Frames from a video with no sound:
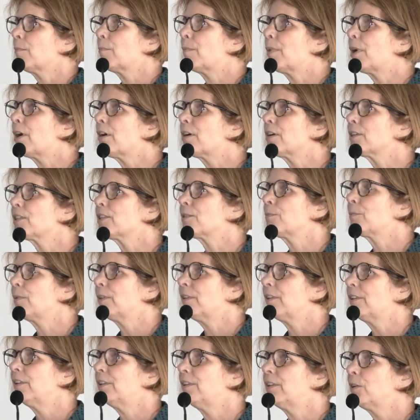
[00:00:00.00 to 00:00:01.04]
person
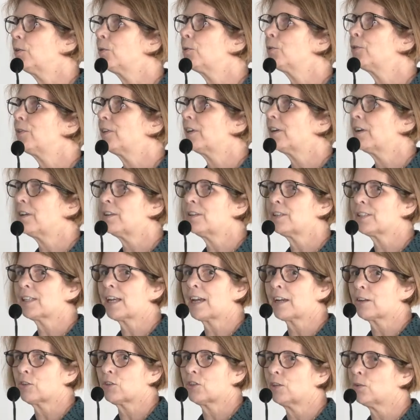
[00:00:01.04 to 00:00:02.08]
within the audience.
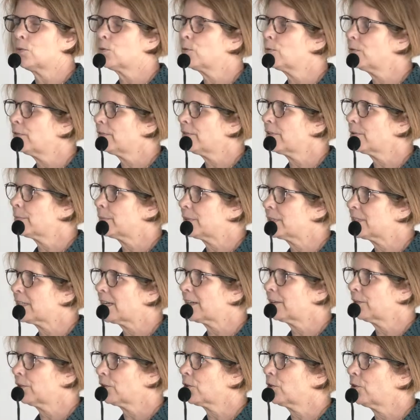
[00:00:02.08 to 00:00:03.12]
Actually, all of them are
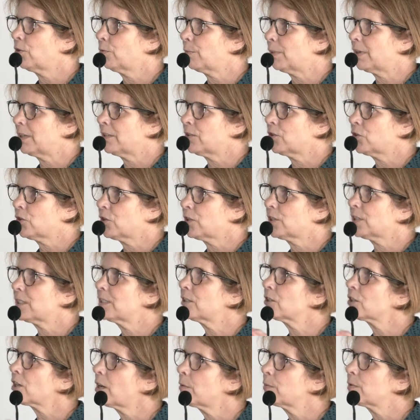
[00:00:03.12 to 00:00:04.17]
technical, but it's just
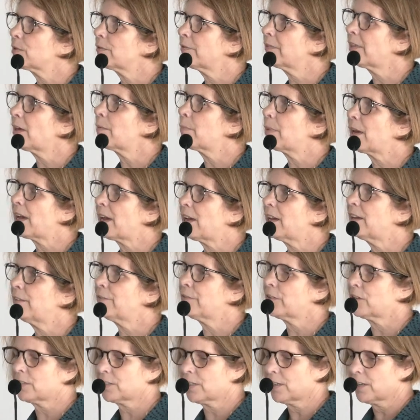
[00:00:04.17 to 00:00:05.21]
in terms of their
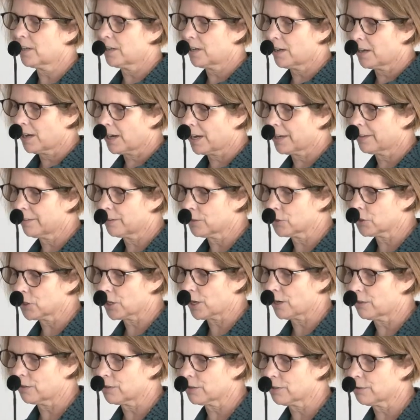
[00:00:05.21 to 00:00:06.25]
behaviours at the
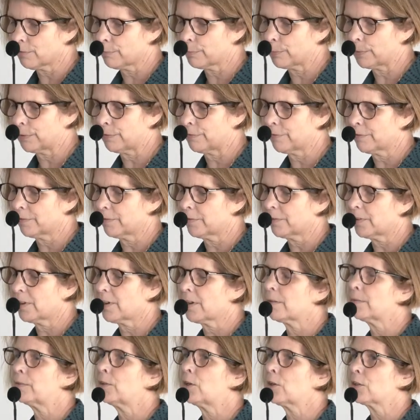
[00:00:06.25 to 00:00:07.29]
shows that we've
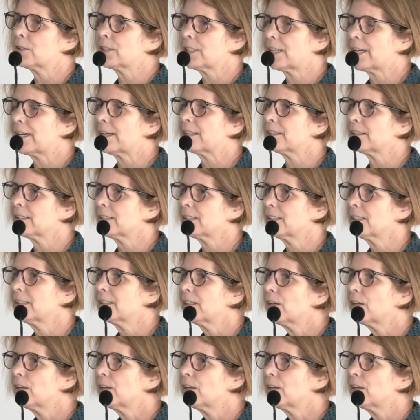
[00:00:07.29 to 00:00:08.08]
looked at.